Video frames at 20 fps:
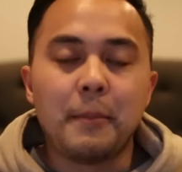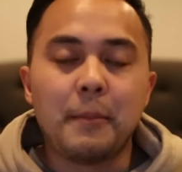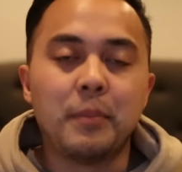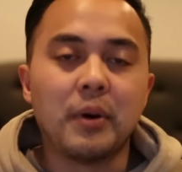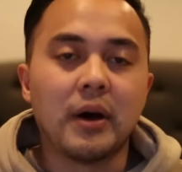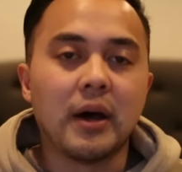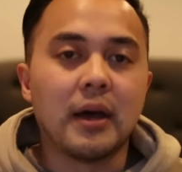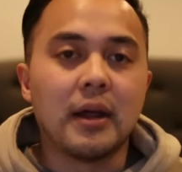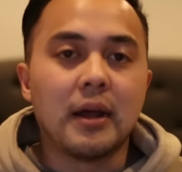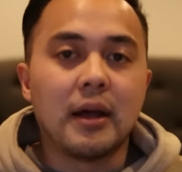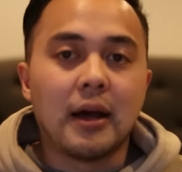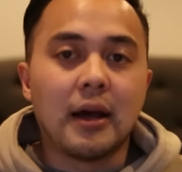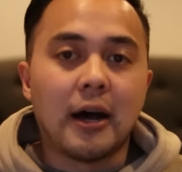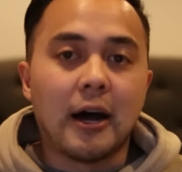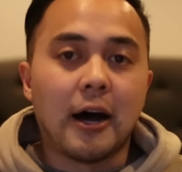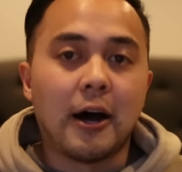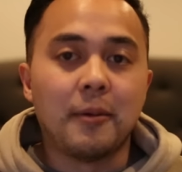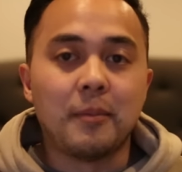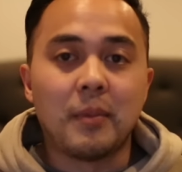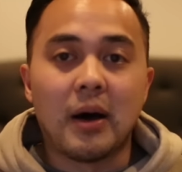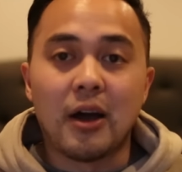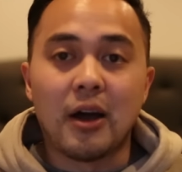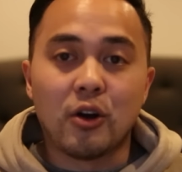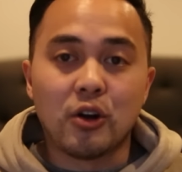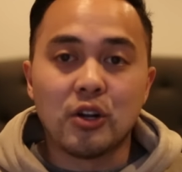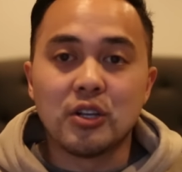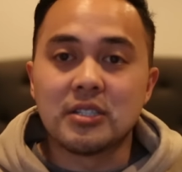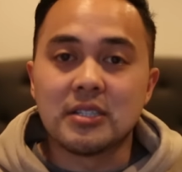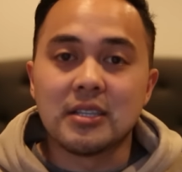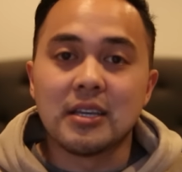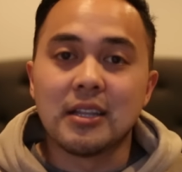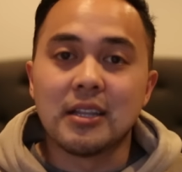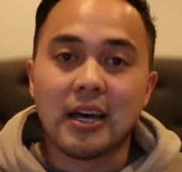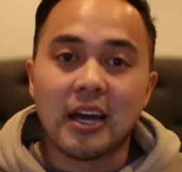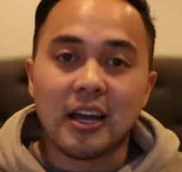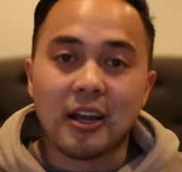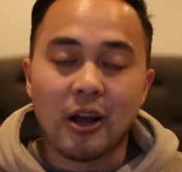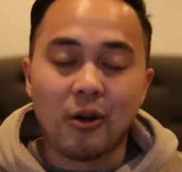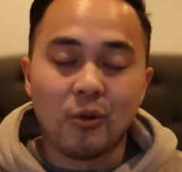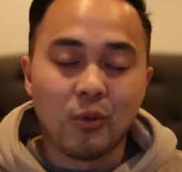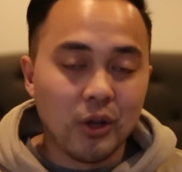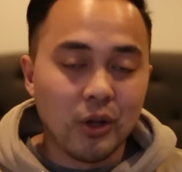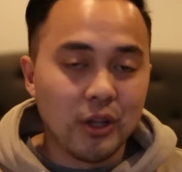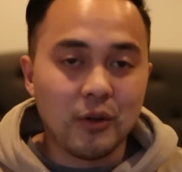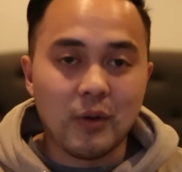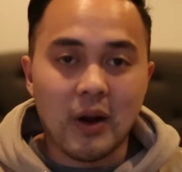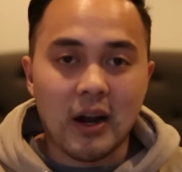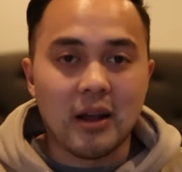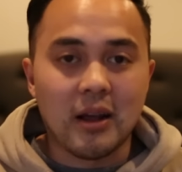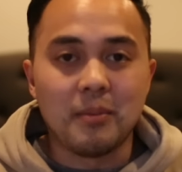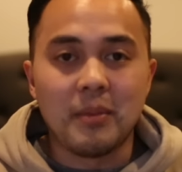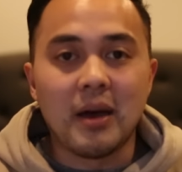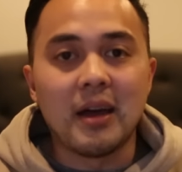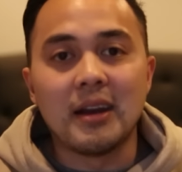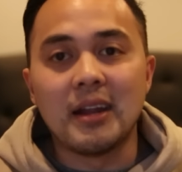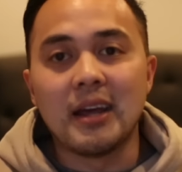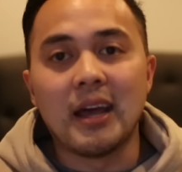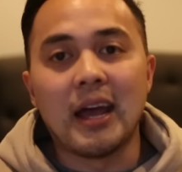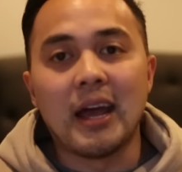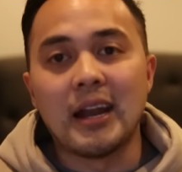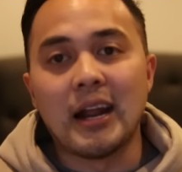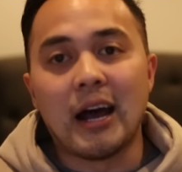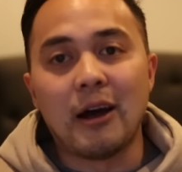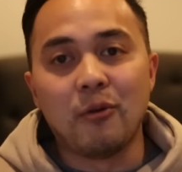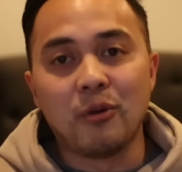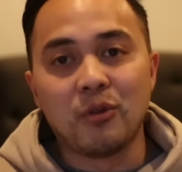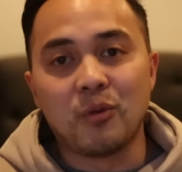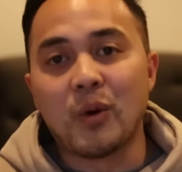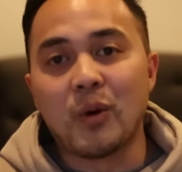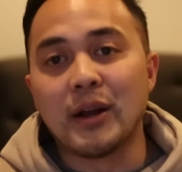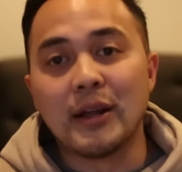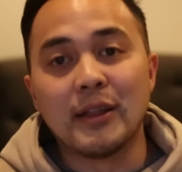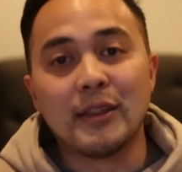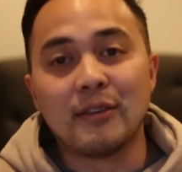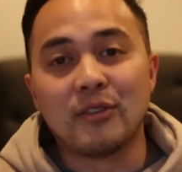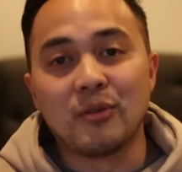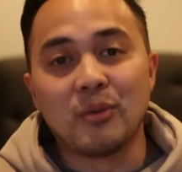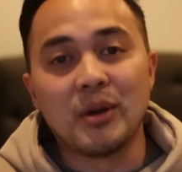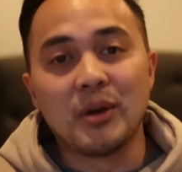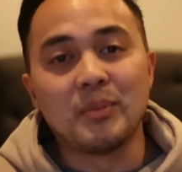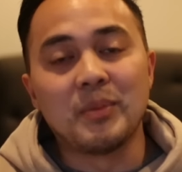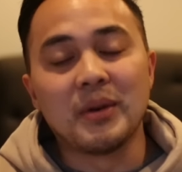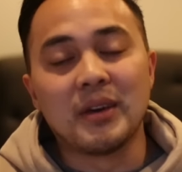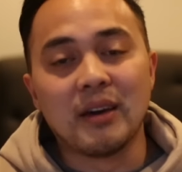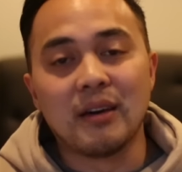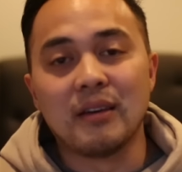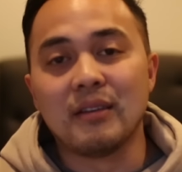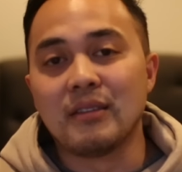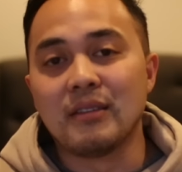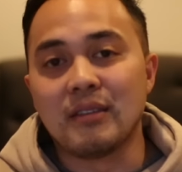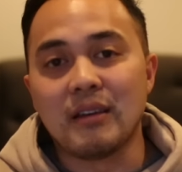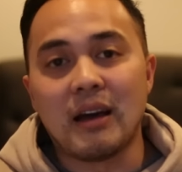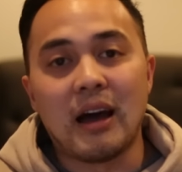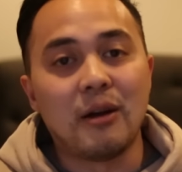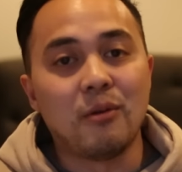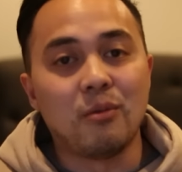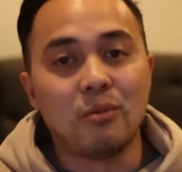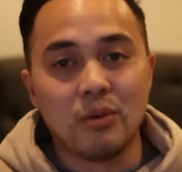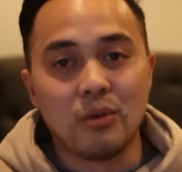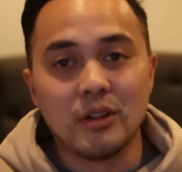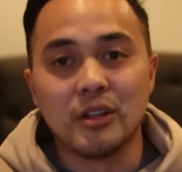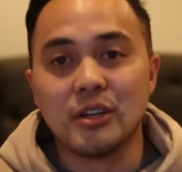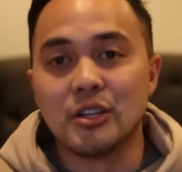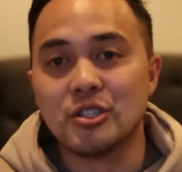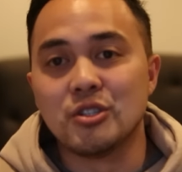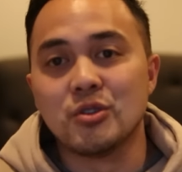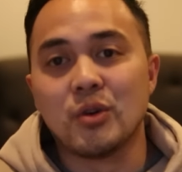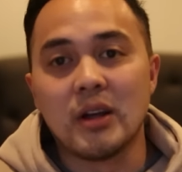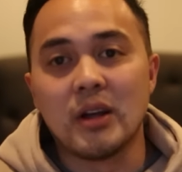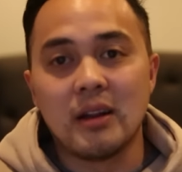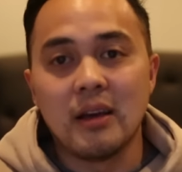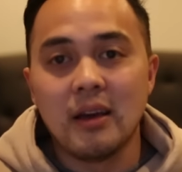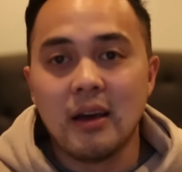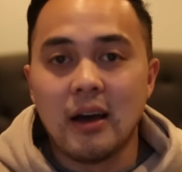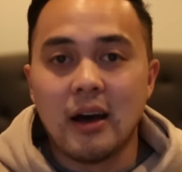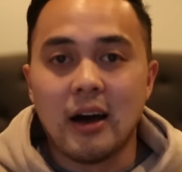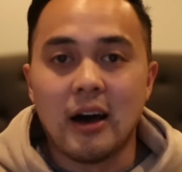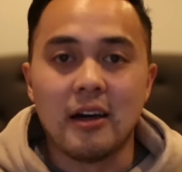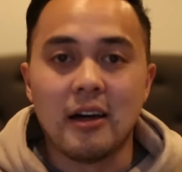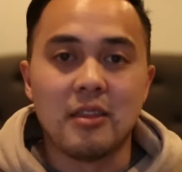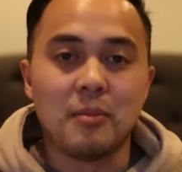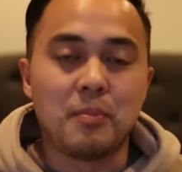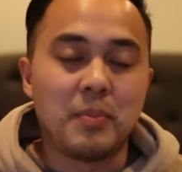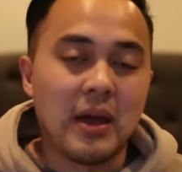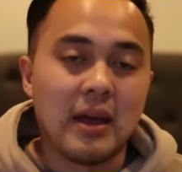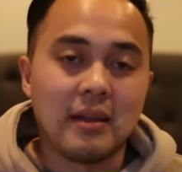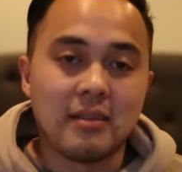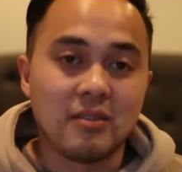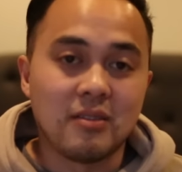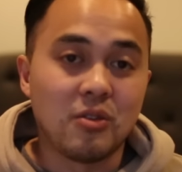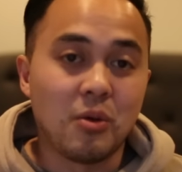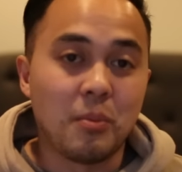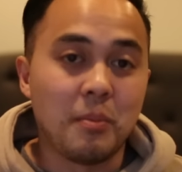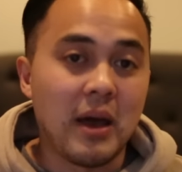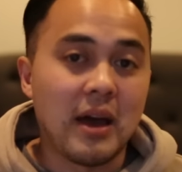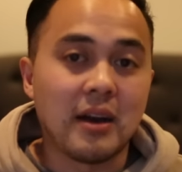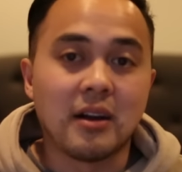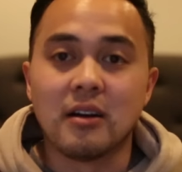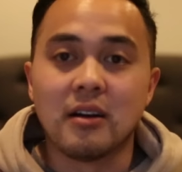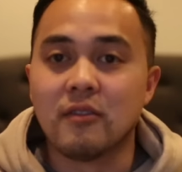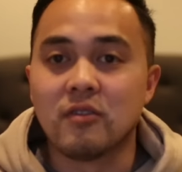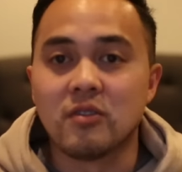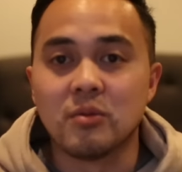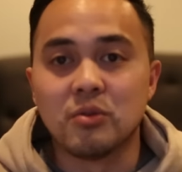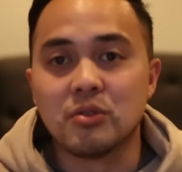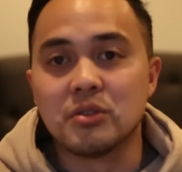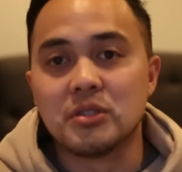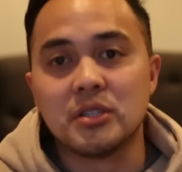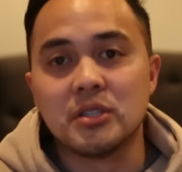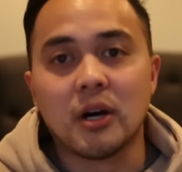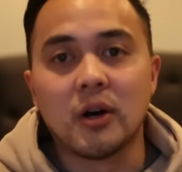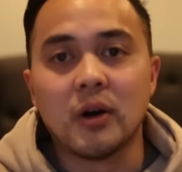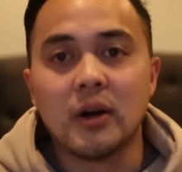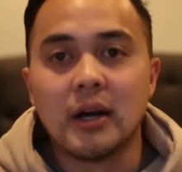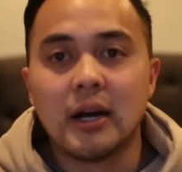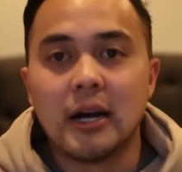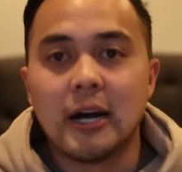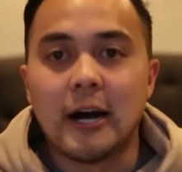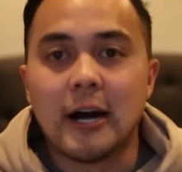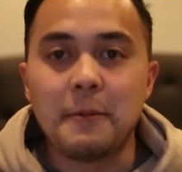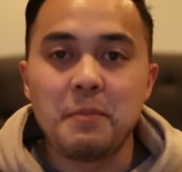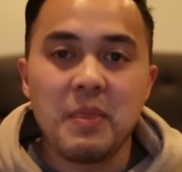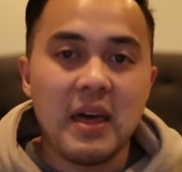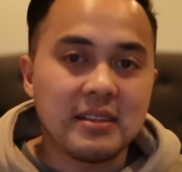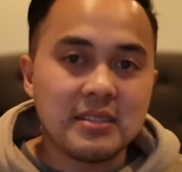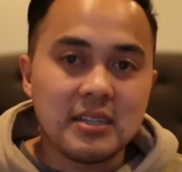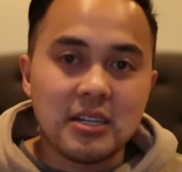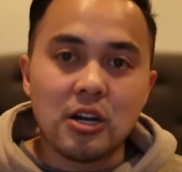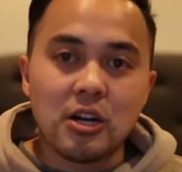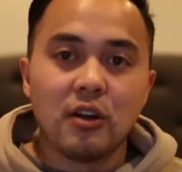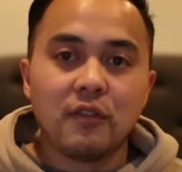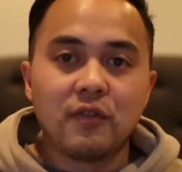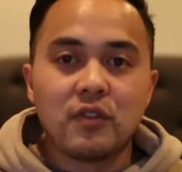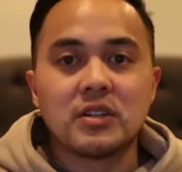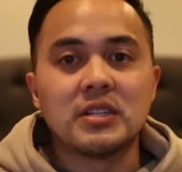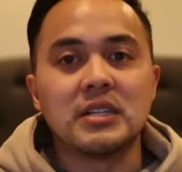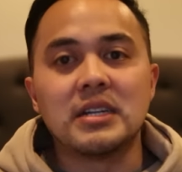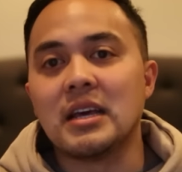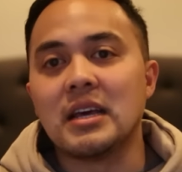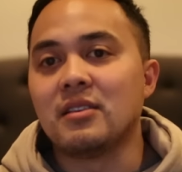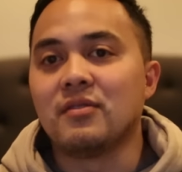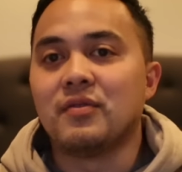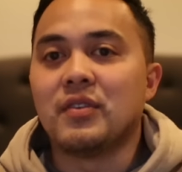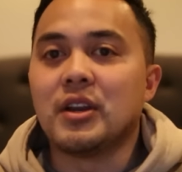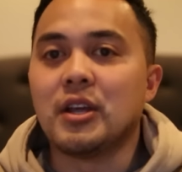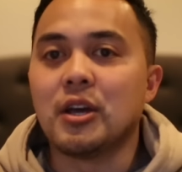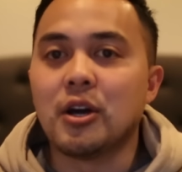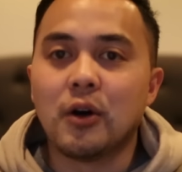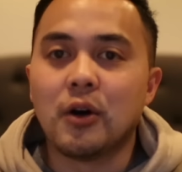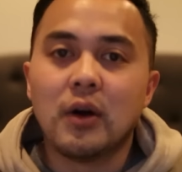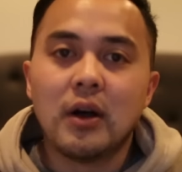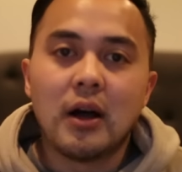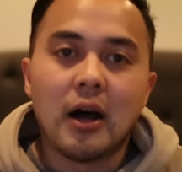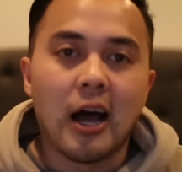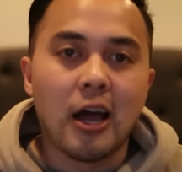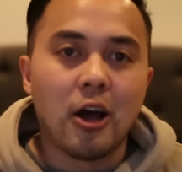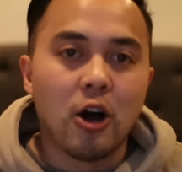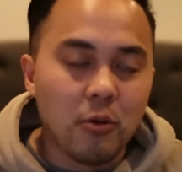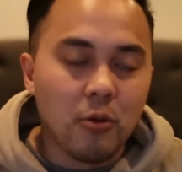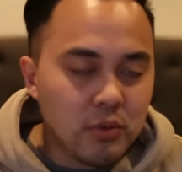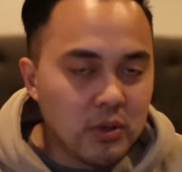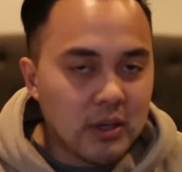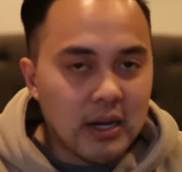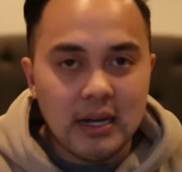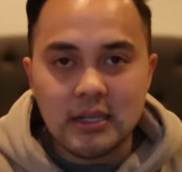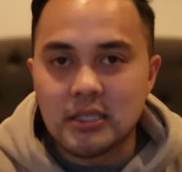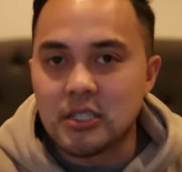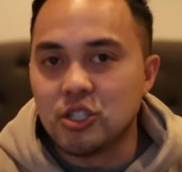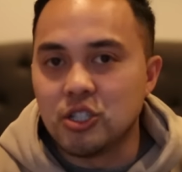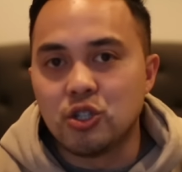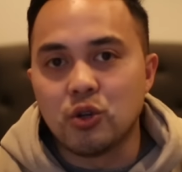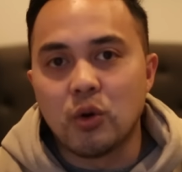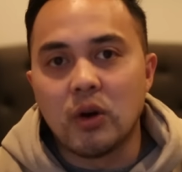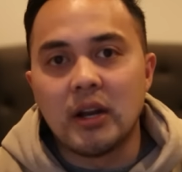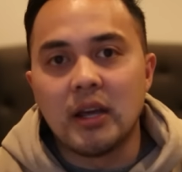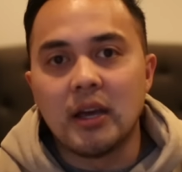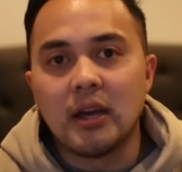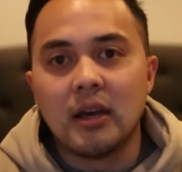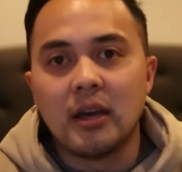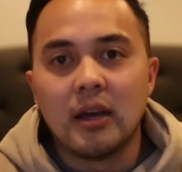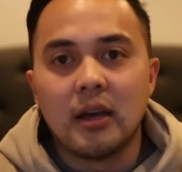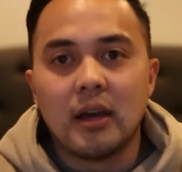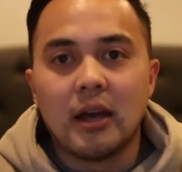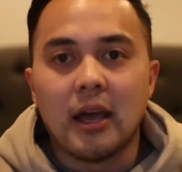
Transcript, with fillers: But um, I honestly like I really recommend it and I was wearing it this week because I really enjoyed uh, the pants and they're mad comfortable so um, that's gonna do it for today's video I hope you guys enjoyed it